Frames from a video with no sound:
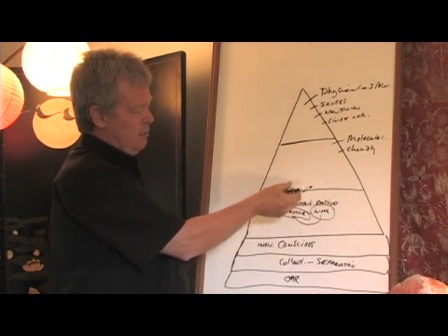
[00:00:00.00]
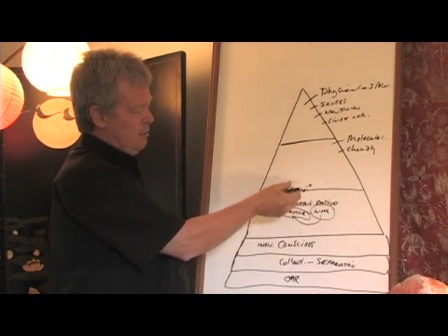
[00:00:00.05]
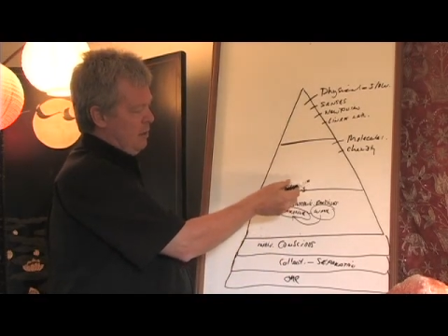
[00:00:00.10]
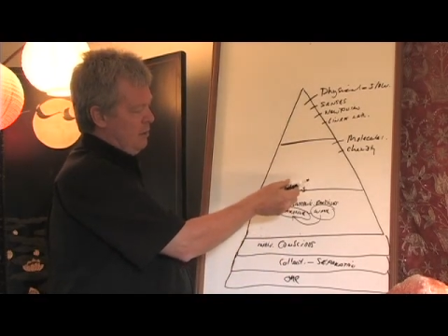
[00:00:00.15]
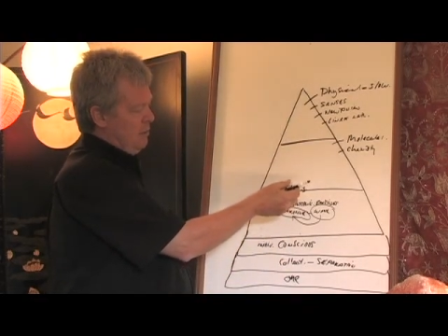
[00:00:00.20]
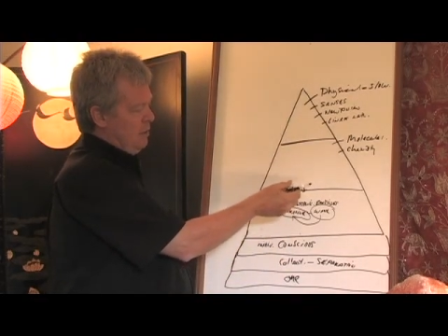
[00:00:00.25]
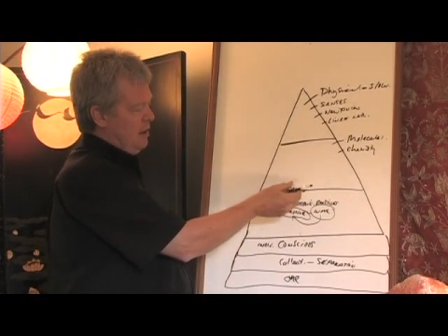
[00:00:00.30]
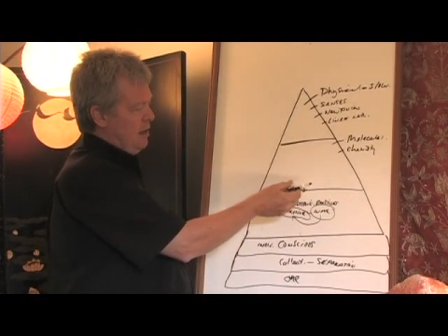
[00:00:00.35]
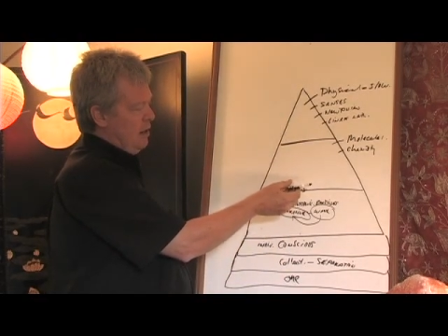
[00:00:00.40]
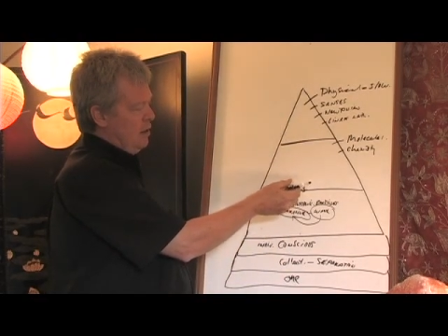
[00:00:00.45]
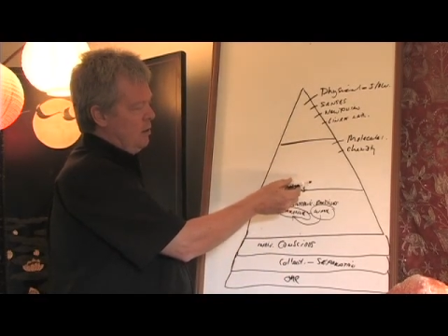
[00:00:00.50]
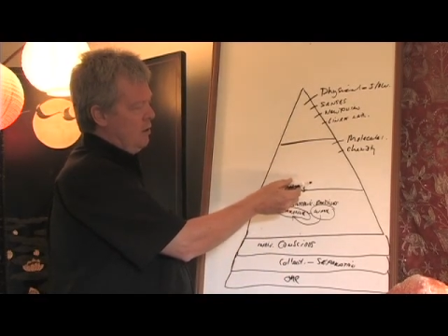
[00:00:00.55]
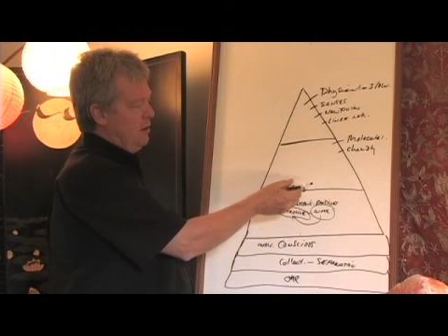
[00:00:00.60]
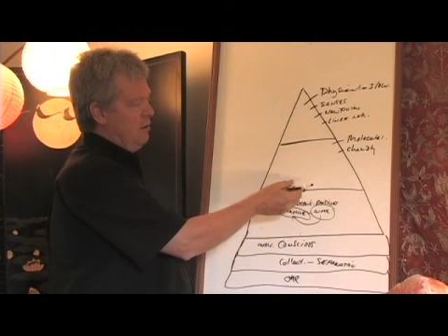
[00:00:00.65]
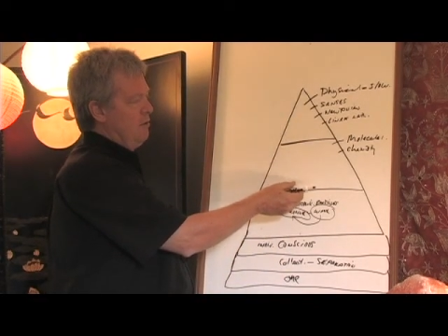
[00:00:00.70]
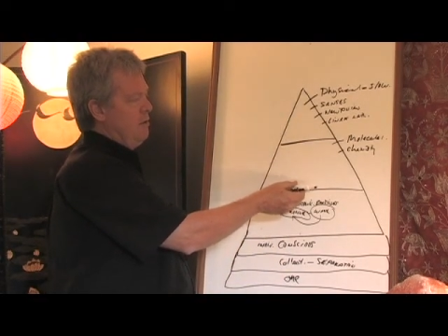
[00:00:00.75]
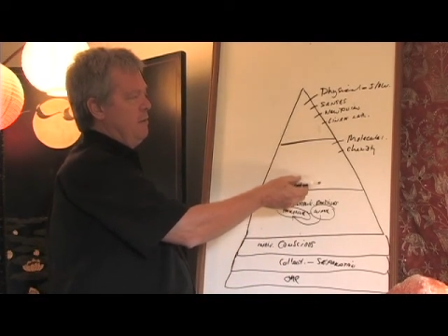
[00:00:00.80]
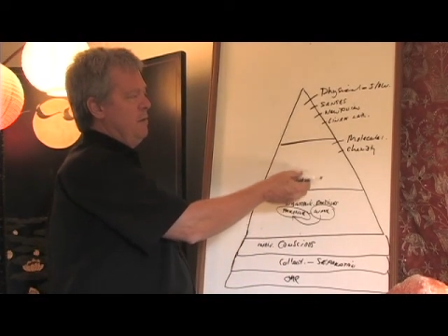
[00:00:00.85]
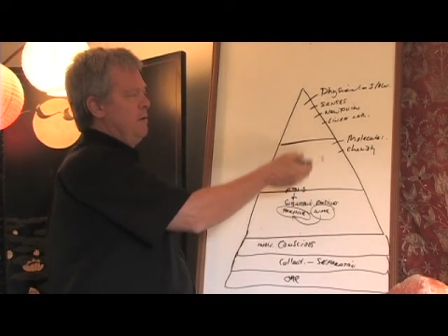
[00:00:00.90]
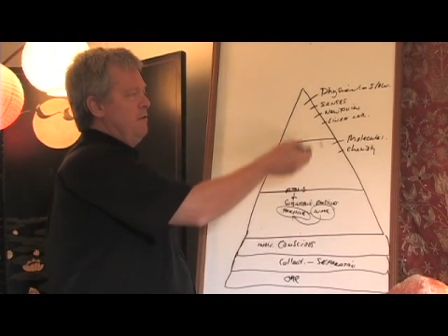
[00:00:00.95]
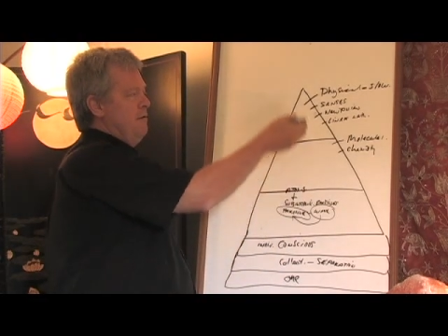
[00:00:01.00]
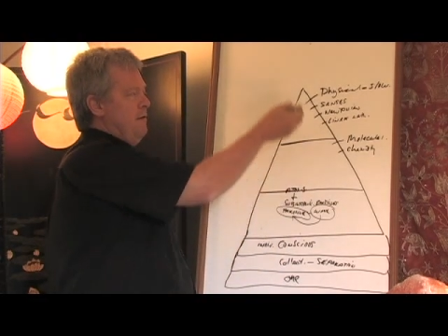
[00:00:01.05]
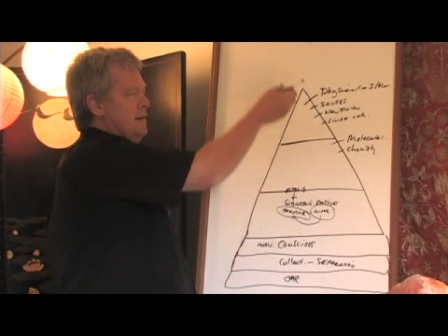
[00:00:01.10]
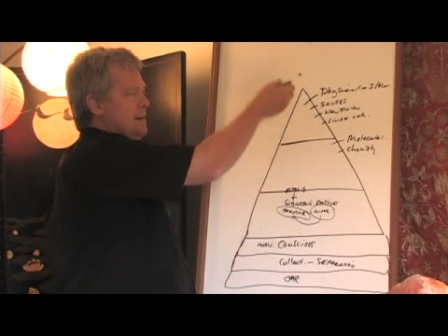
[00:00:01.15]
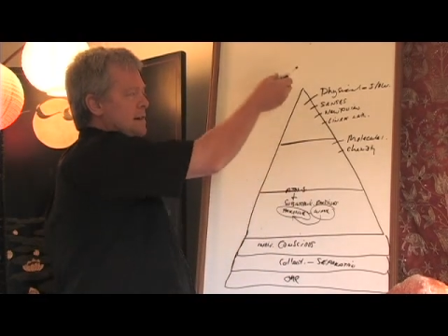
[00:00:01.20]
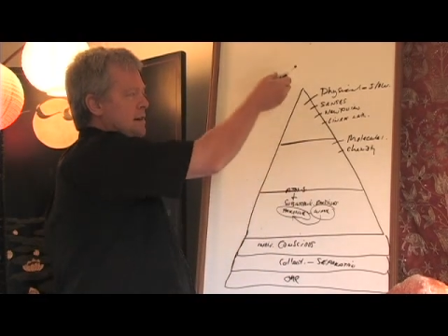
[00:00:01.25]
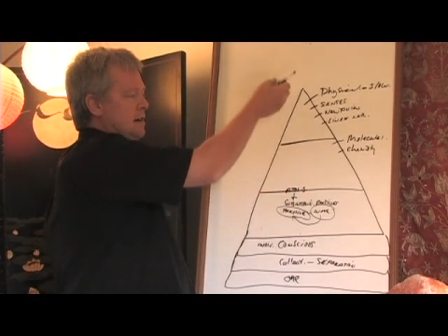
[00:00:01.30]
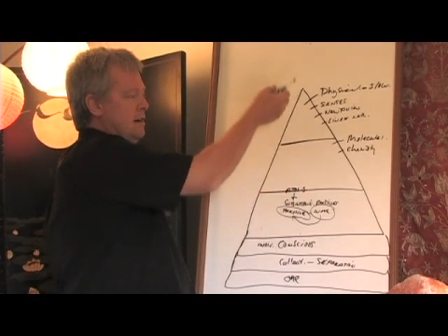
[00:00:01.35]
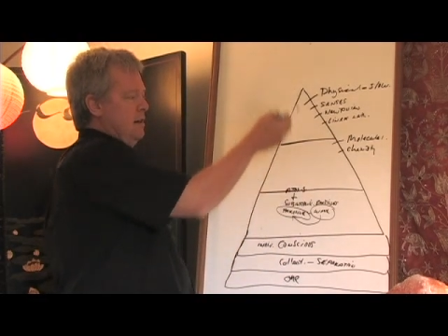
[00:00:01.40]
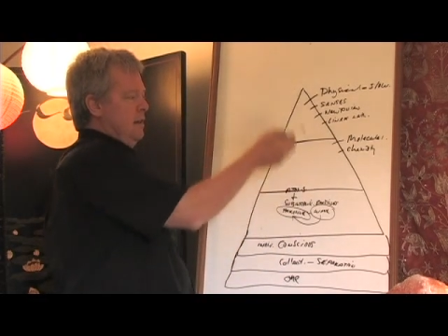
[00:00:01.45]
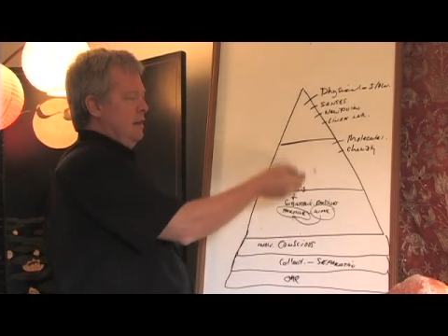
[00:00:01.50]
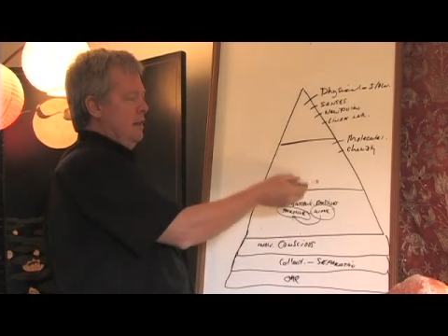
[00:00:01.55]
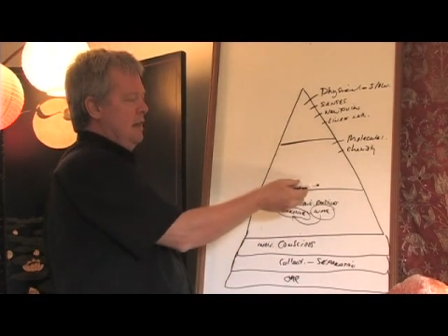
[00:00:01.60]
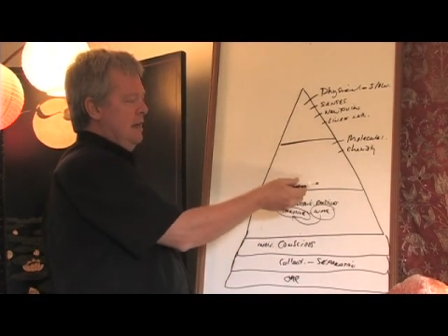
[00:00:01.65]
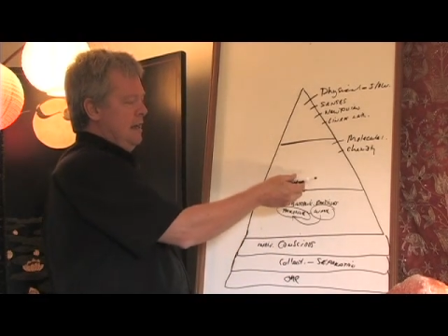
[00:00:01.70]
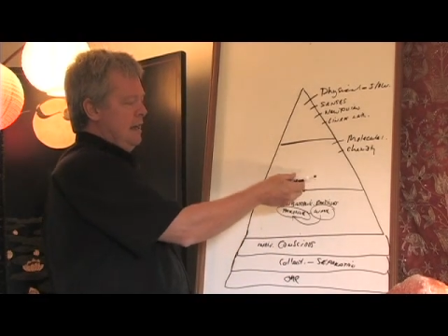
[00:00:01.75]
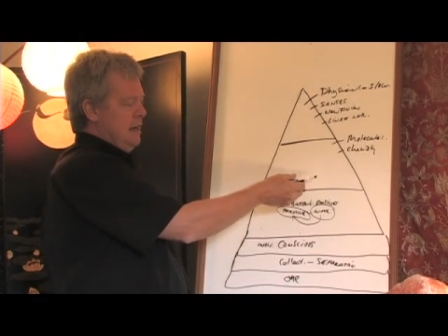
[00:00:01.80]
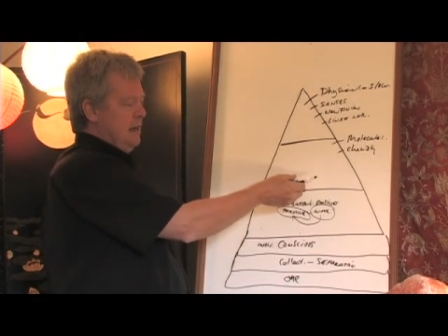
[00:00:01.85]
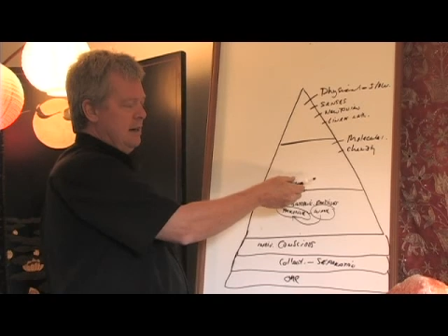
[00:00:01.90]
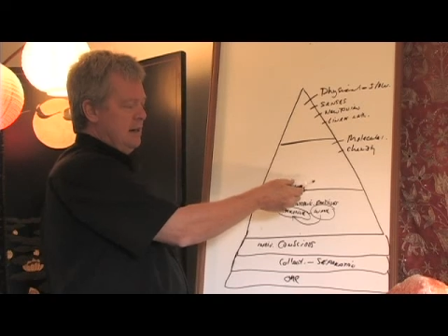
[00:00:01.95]
we're really going from the physical
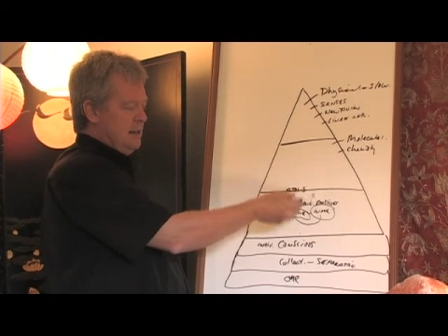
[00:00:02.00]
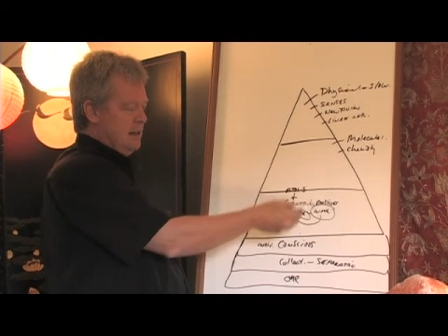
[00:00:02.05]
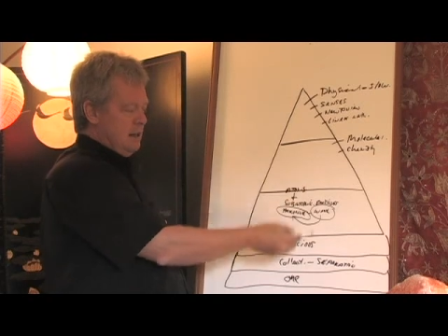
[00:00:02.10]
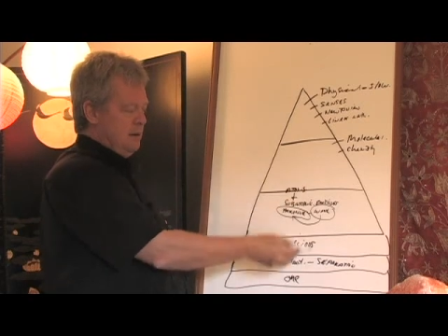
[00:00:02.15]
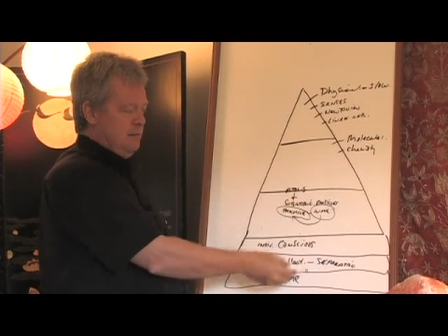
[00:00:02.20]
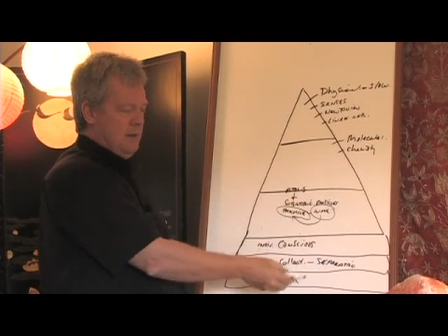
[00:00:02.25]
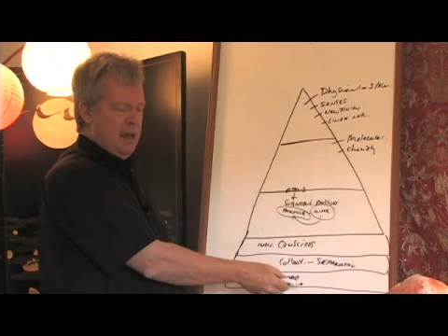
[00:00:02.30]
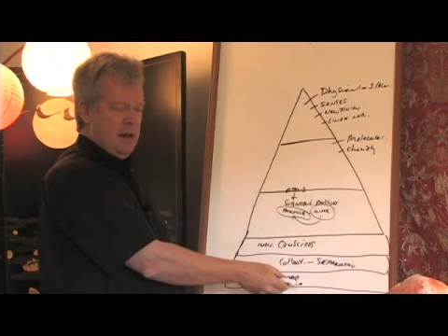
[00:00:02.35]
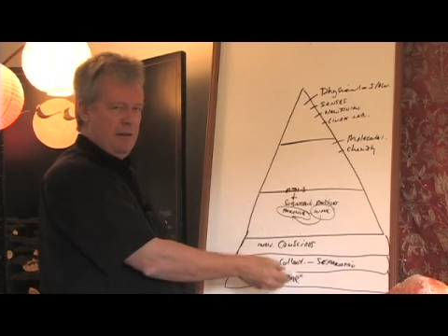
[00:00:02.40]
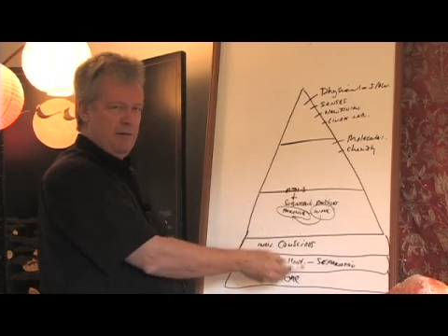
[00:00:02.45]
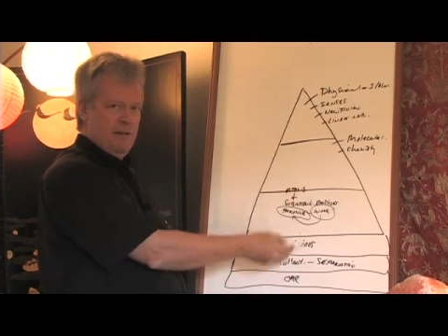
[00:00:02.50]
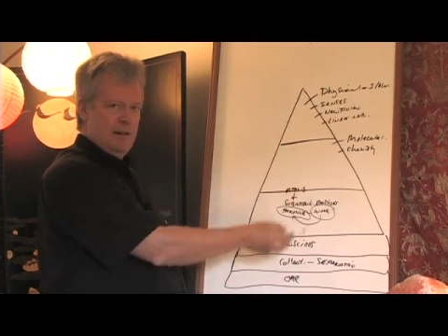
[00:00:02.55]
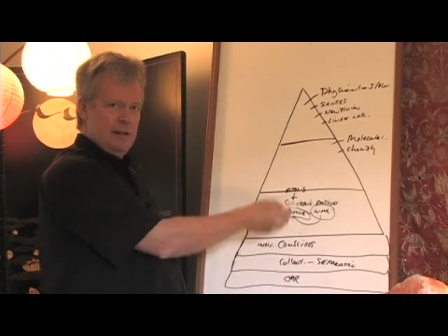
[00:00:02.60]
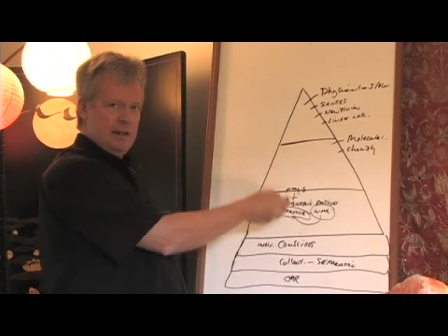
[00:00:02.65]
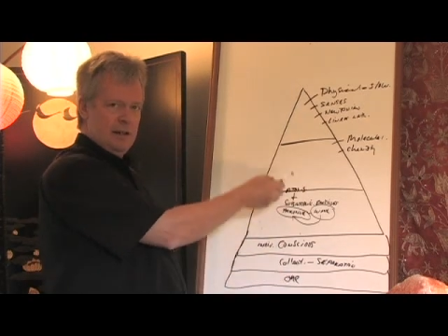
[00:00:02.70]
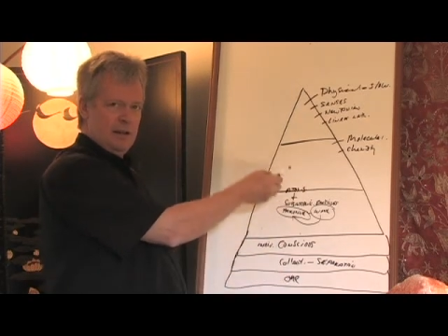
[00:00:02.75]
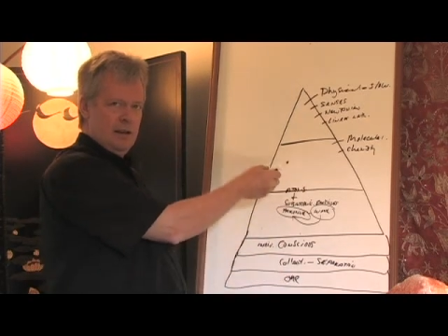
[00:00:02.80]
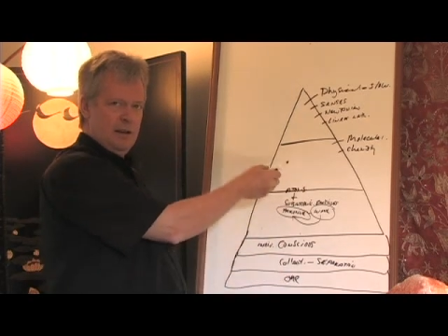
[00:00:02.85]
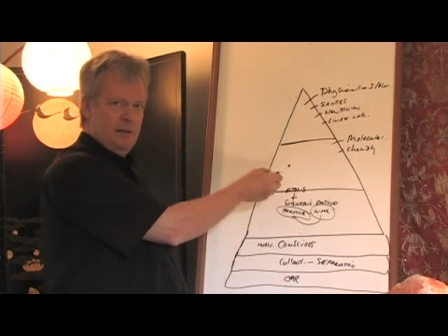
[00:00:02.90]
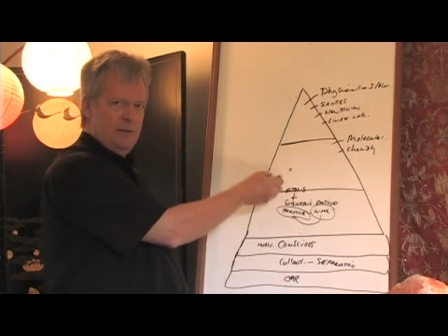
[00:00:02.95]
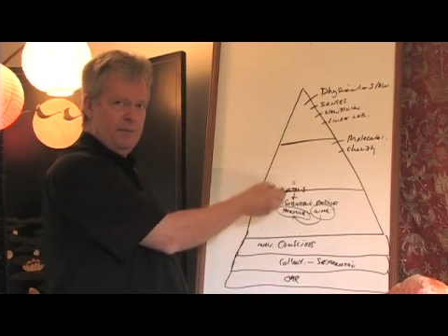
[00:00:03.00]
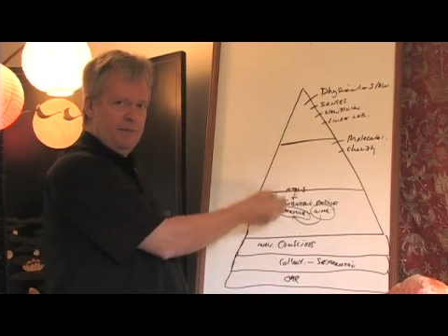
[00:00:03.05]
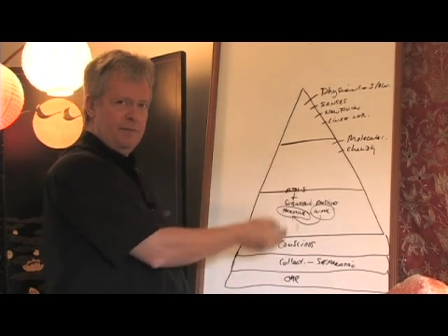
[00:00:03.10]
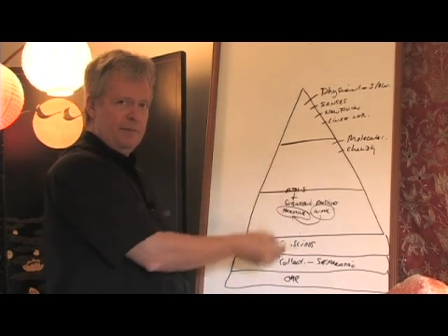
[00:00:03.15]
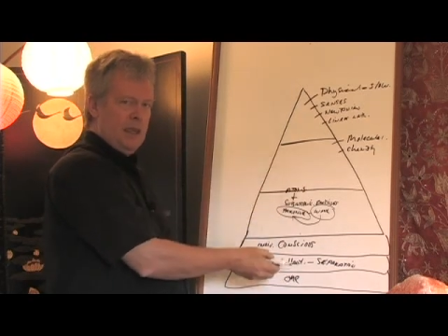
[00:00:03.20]
into the metaphysical.